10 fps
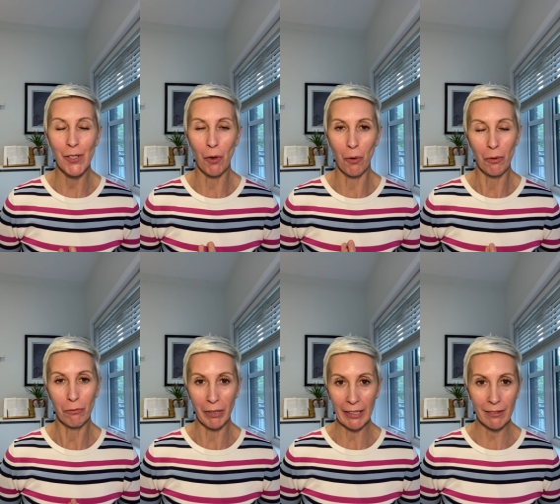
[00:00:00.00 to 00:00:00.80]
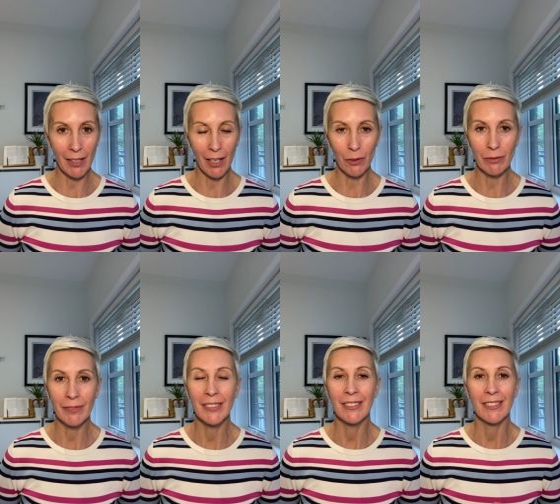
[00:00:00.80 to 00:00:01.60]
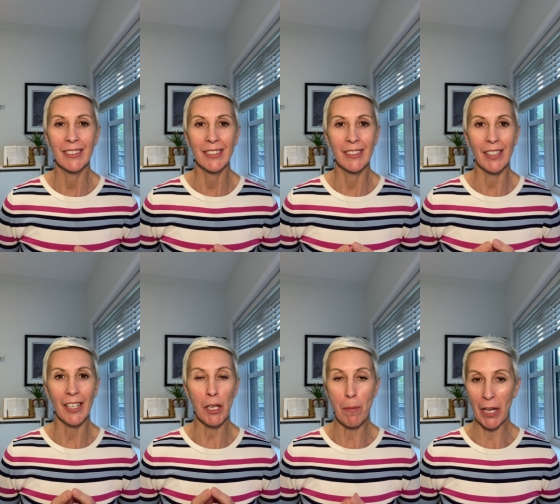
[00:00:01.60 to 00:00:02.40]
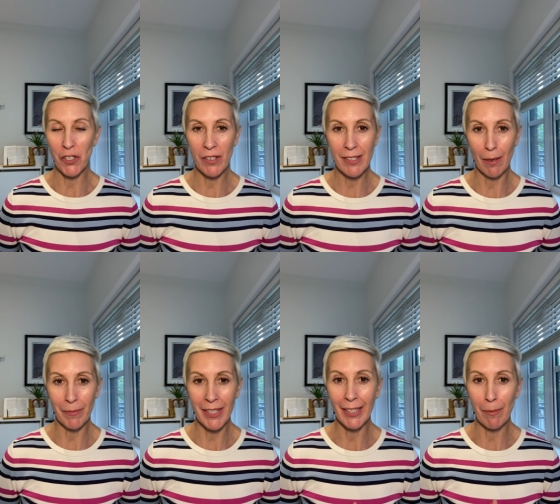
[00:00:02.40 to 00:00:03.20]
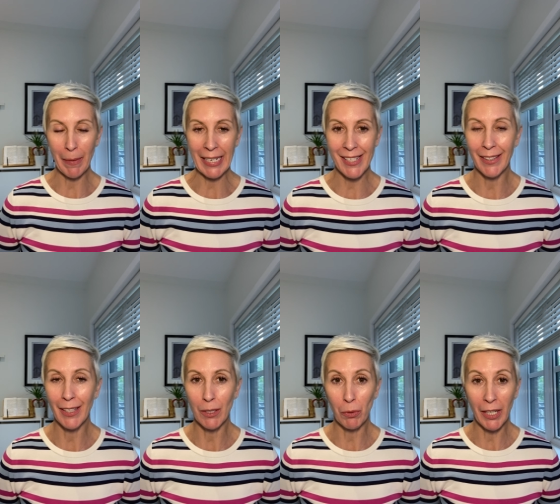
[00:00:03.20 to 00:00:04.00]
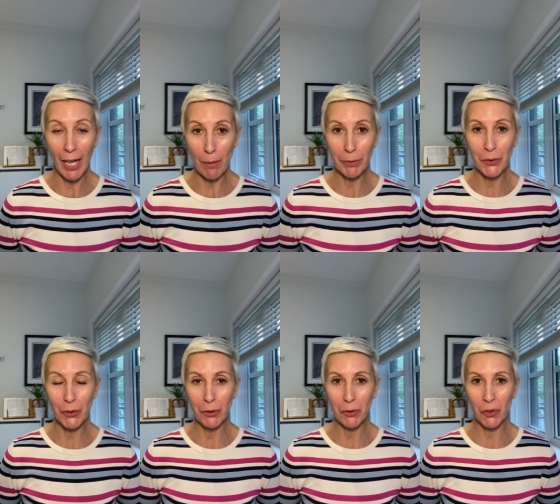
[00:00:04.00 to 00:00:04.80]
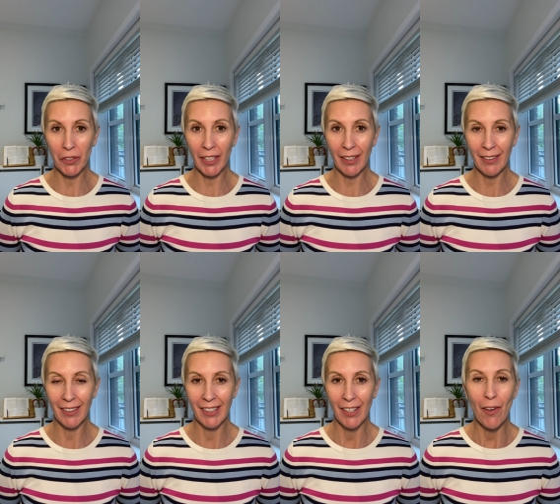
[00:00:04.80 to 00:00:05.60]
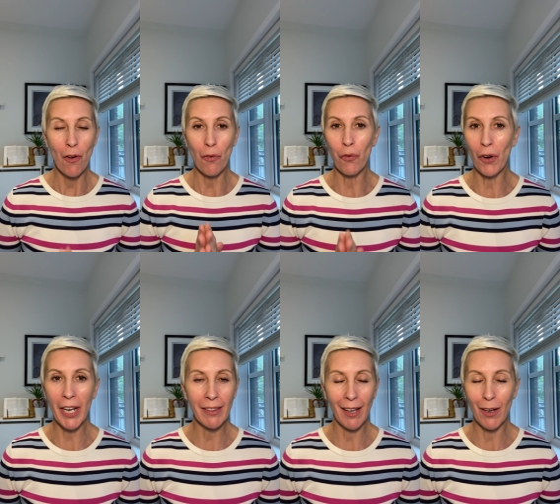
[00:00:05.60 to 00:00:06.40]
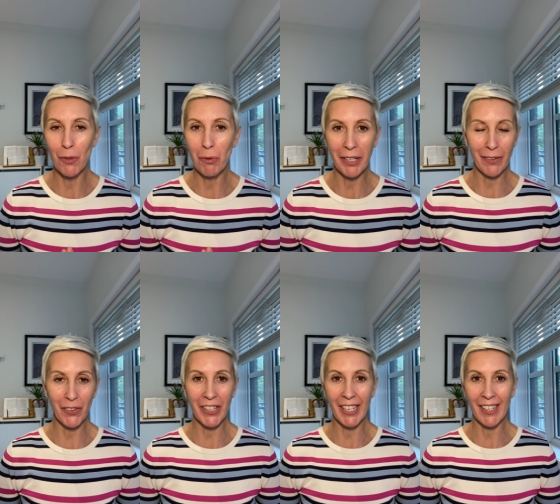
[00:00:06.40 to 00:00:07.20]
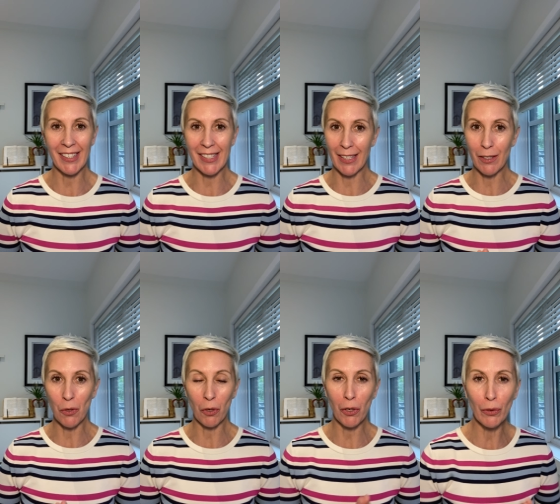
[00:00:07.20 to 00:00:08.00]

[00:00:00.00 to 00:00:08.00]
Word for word: So, right now, imagine something amazing that will happen to you today. Write down whatever it is that you're